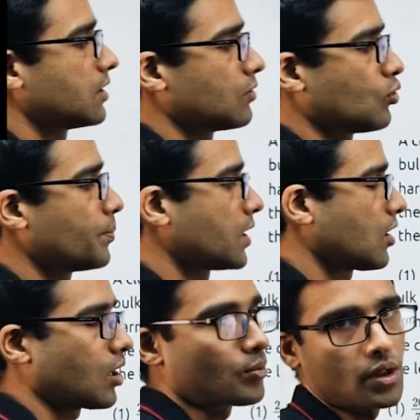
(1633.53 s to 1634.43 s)
open
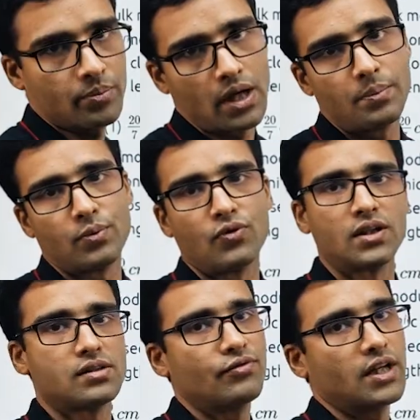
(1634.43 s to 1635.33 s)
harmonic pipe, what is
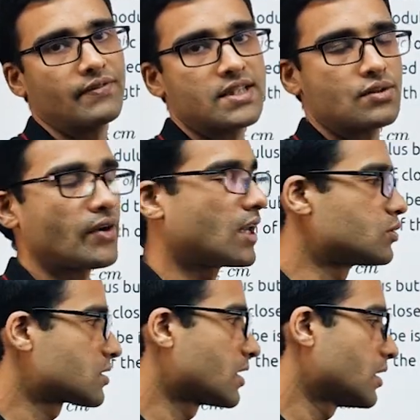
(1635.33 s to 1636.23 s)
the frequency
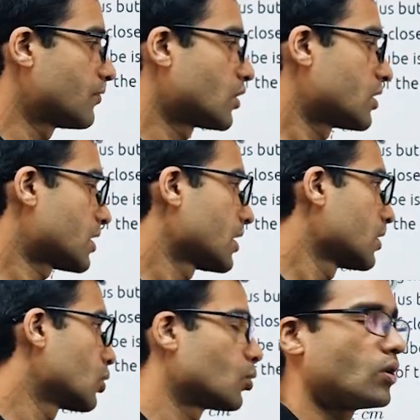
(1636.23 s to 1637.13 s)
values, and if you are trying
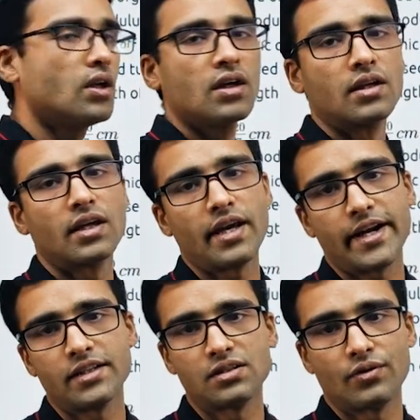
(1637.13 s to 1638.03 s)
to
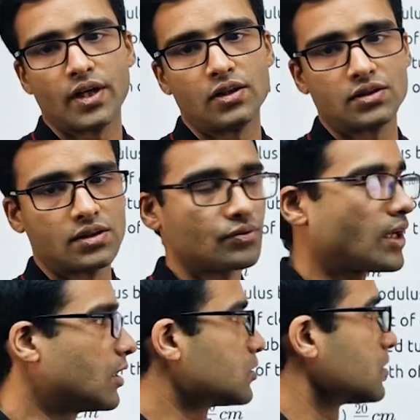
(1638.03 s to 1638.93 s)
rearrange the velocities
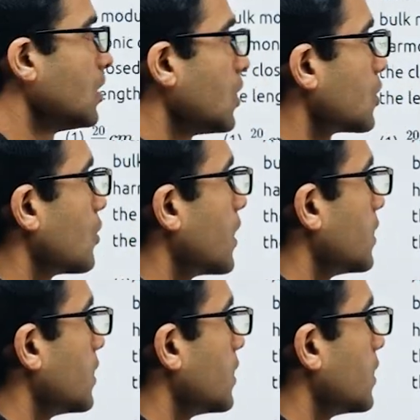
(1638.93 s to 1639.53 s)
values, you will get